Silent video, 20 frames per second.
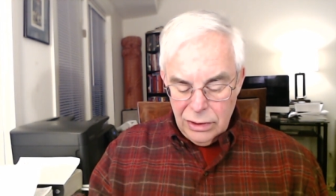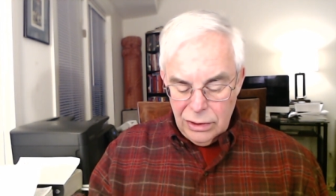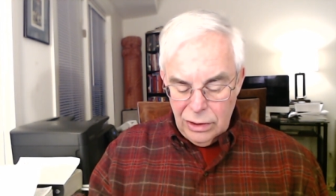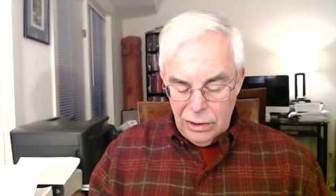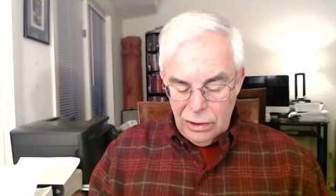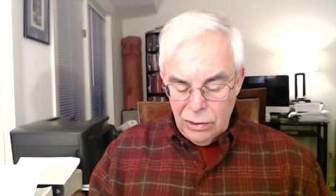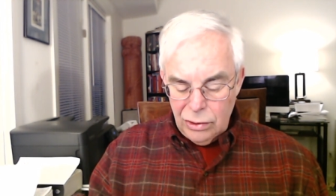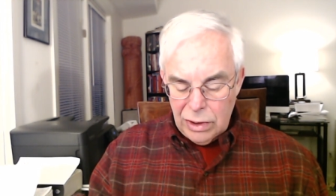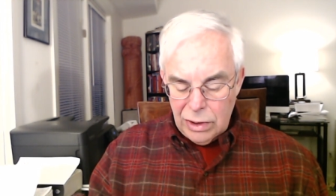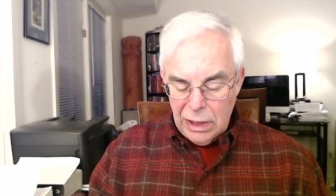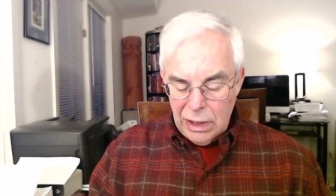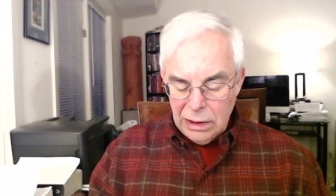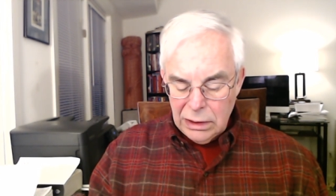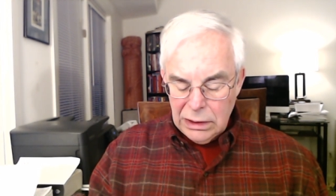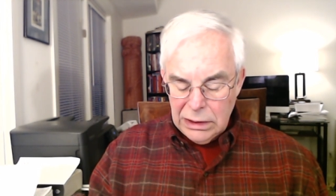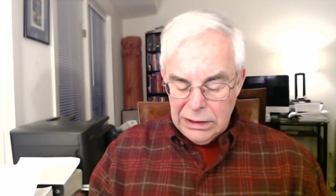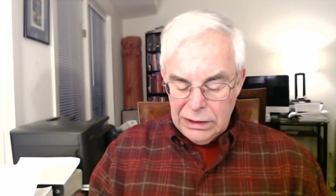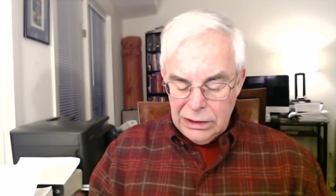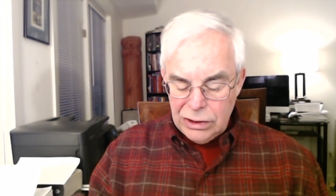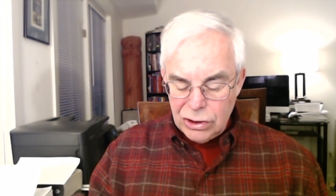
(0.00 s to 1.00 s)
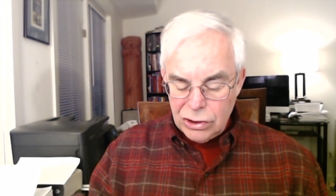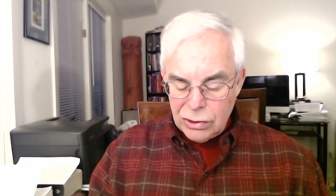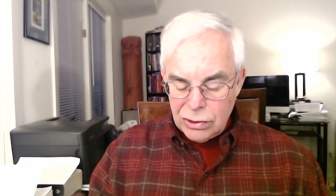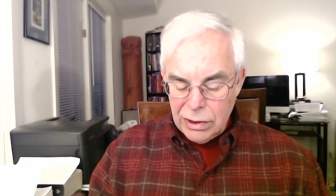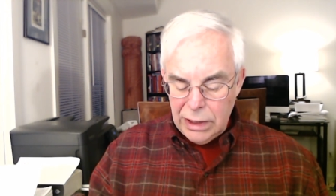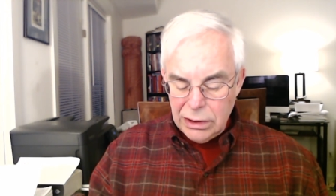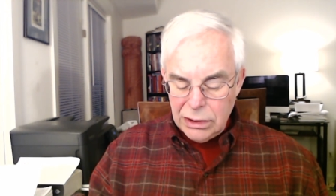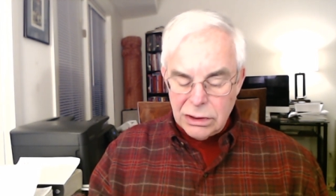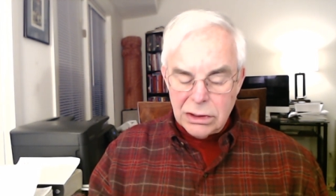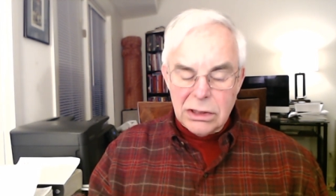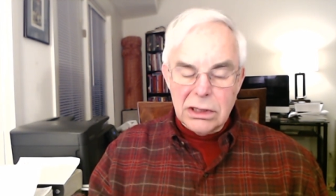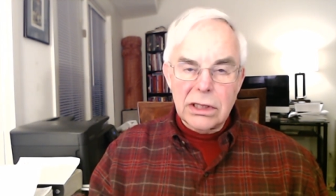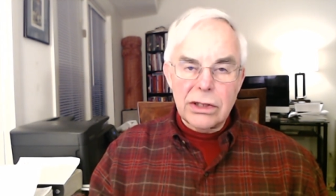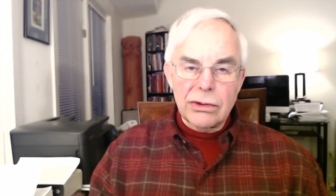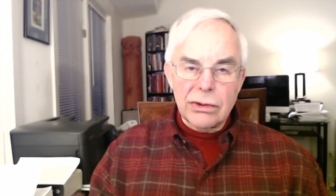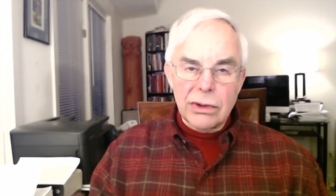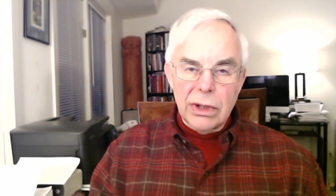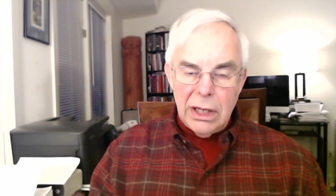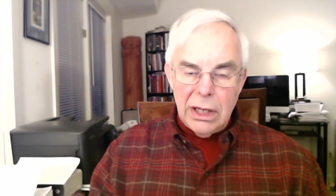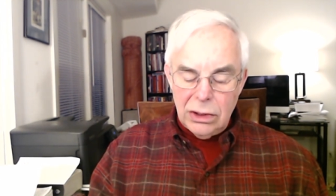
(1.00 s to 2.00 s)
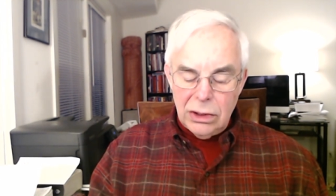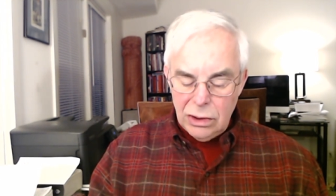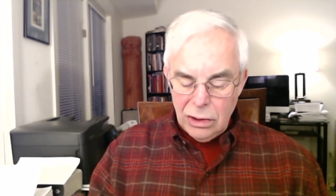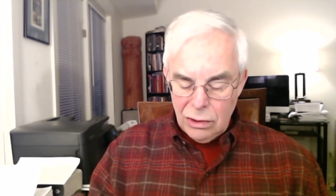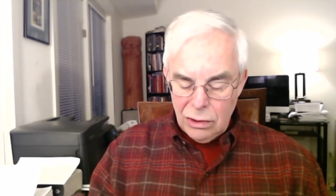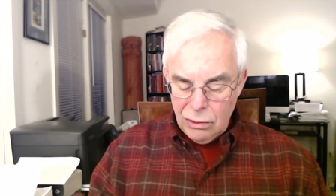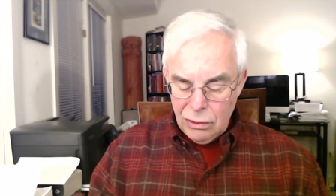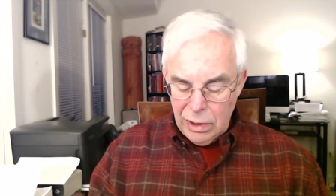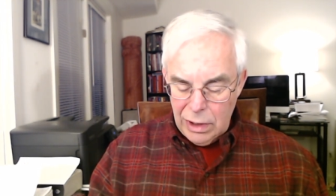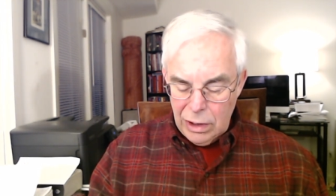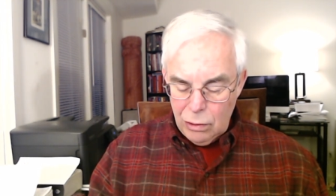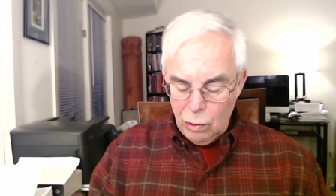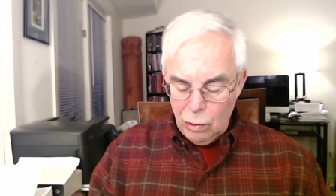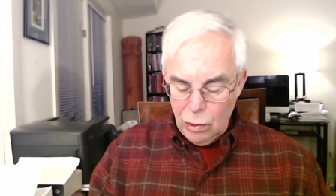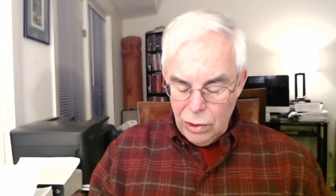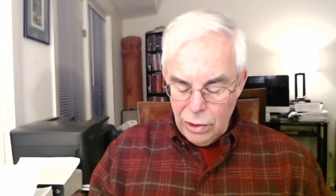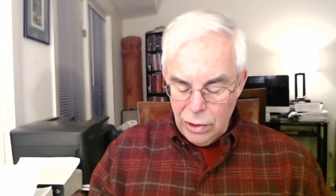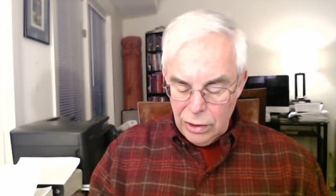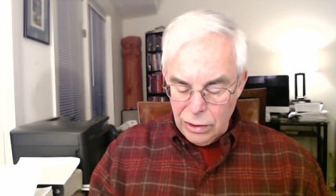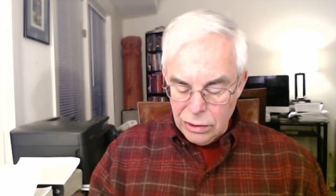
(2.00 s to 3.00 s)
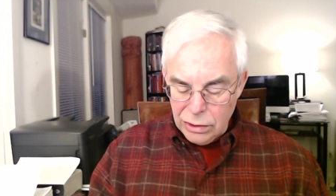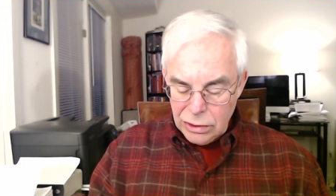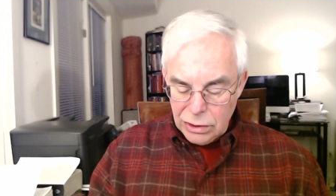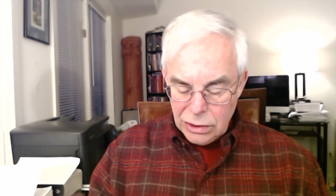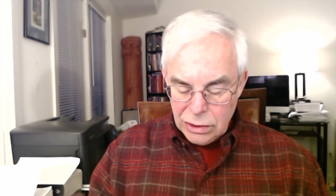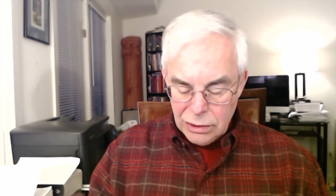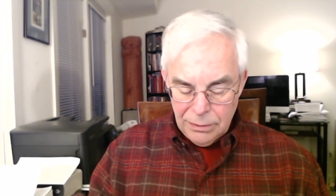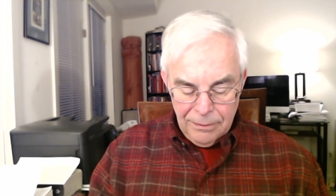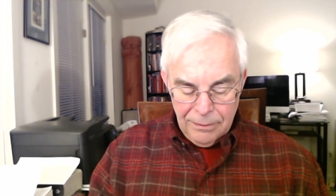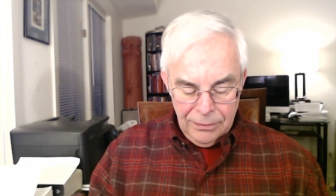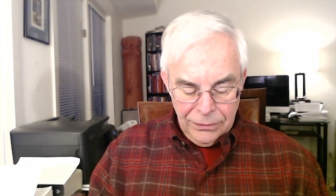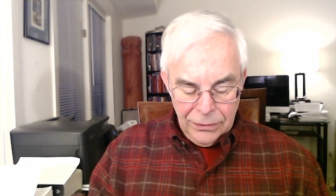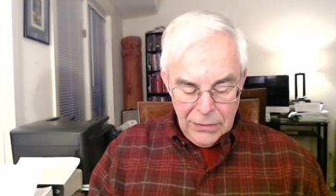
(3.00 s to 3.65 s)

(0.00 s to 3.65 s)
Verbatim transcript: that you can at least transliterate the Greek words.